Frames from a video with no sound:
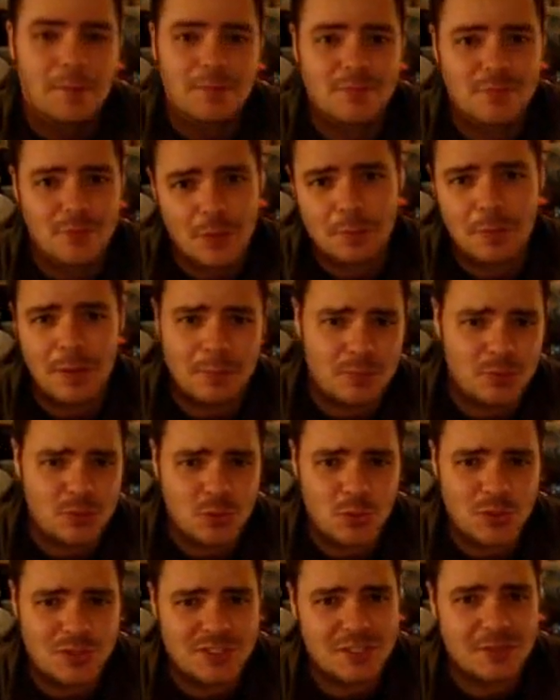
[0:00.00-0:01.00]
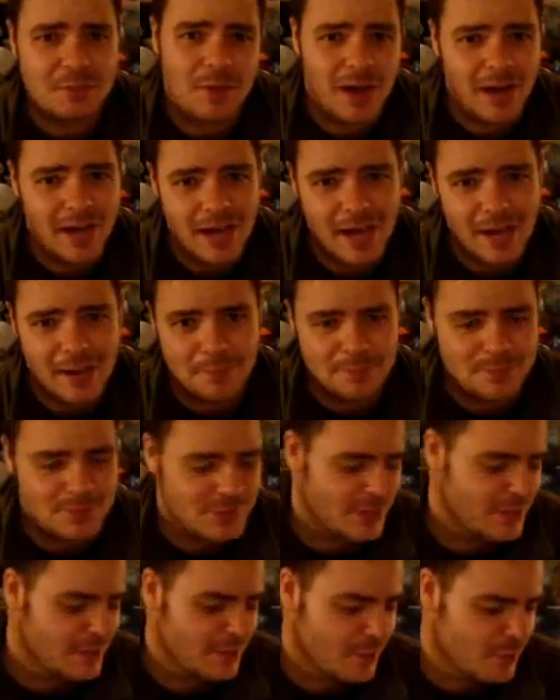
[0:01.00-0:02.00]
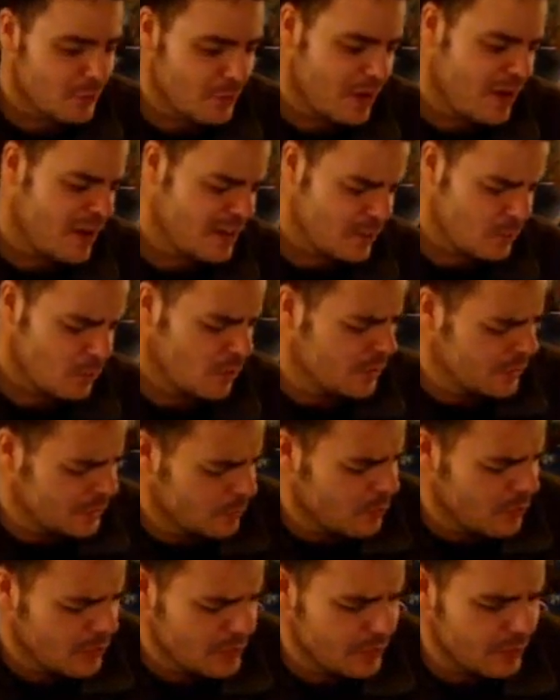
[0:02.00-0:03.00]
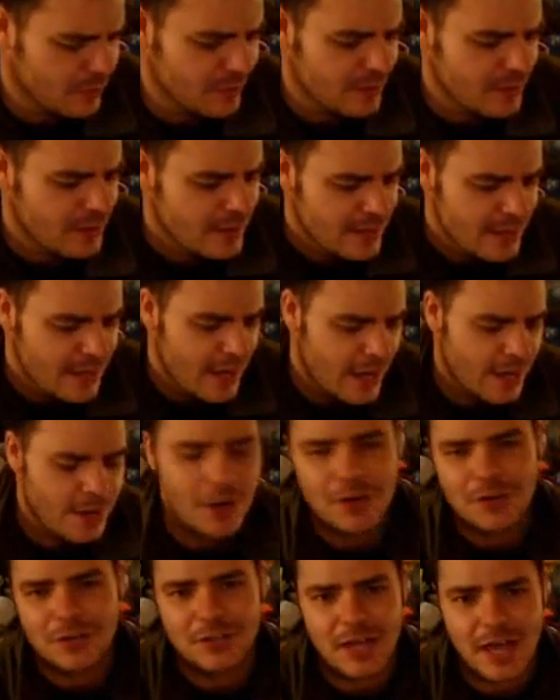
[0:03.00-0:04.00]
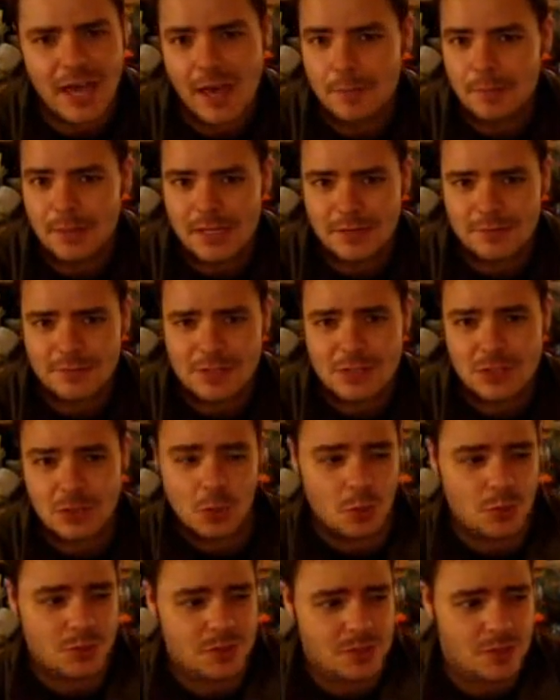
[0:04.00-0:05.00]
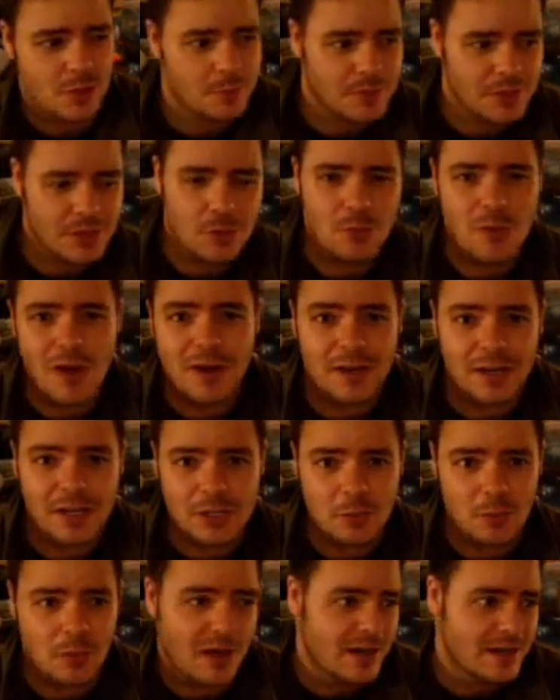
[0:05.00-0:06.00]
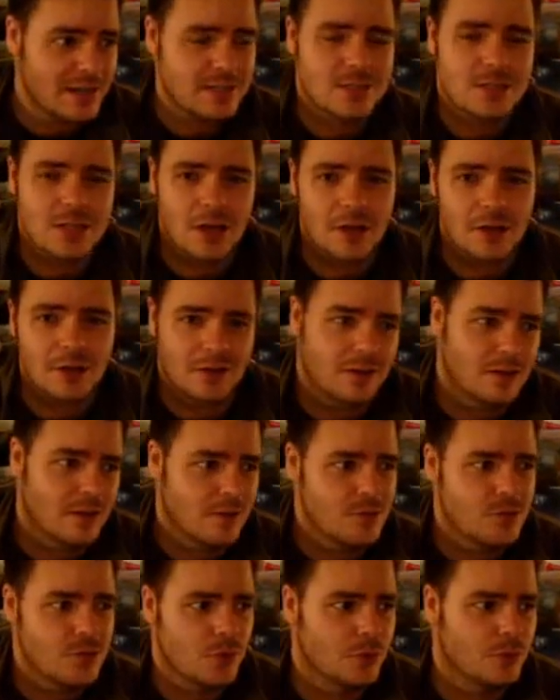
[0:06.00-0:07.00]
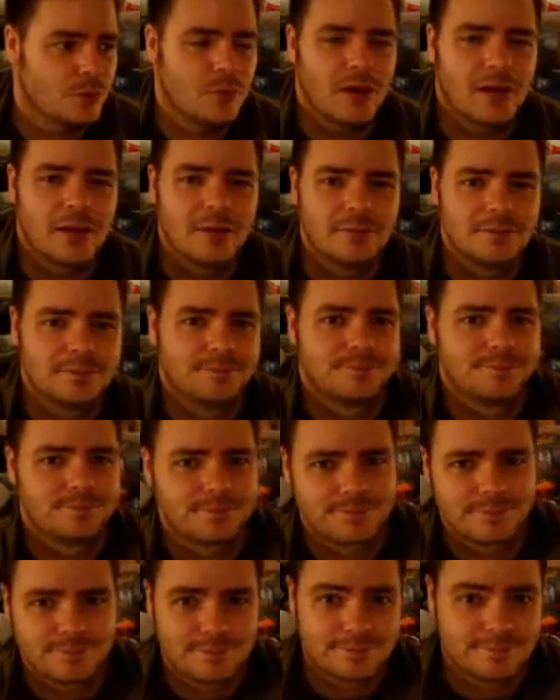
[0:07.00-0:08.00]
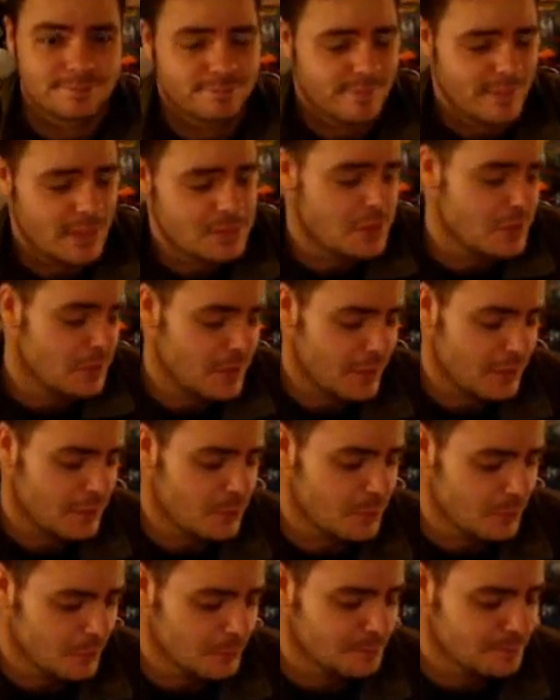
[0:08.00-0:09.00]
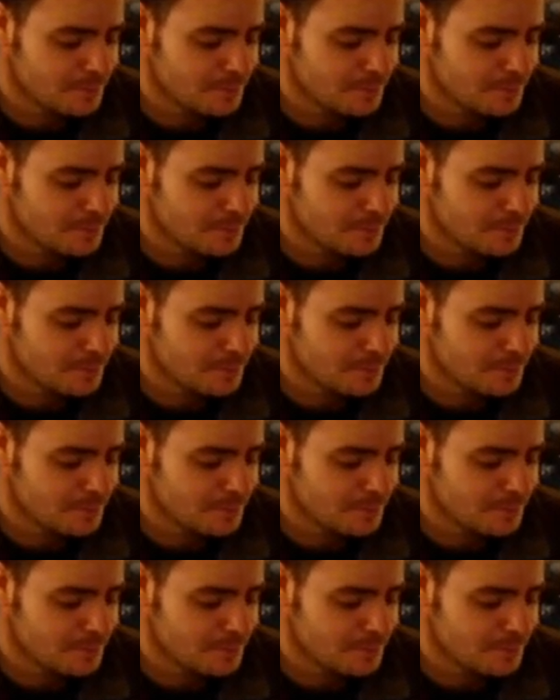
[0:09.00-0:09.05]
few people twisted my arm, so I thought, hey, why, why not? And I don't know how many of these courses I'm going to run anyway, so I thought, well, that's okay, cool.